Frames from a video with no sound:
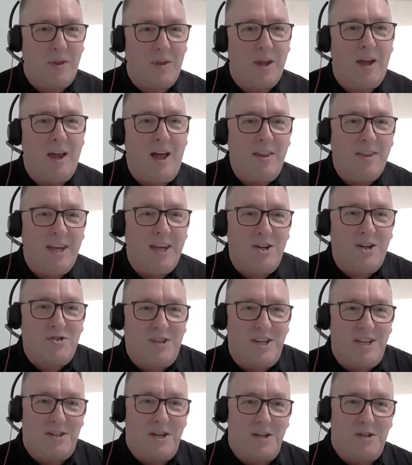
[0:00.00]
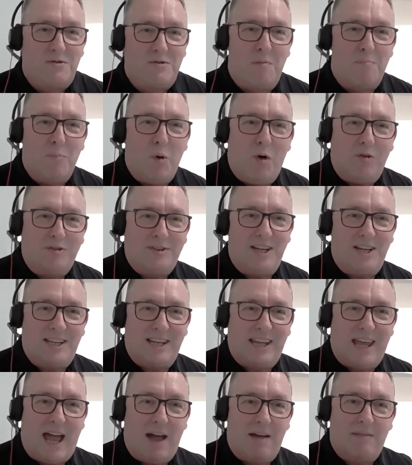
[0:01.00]
And the, the industry seems to have morphed
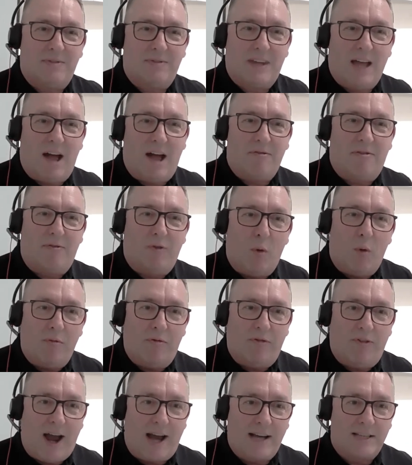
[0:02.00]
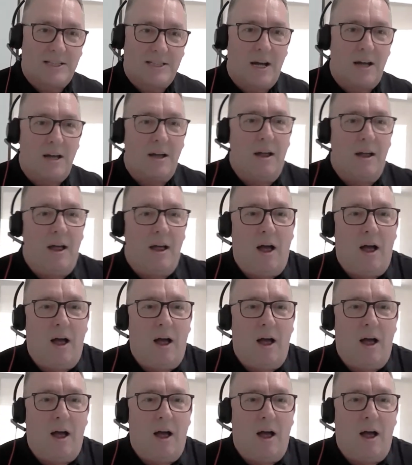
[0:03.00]
into that that form factor.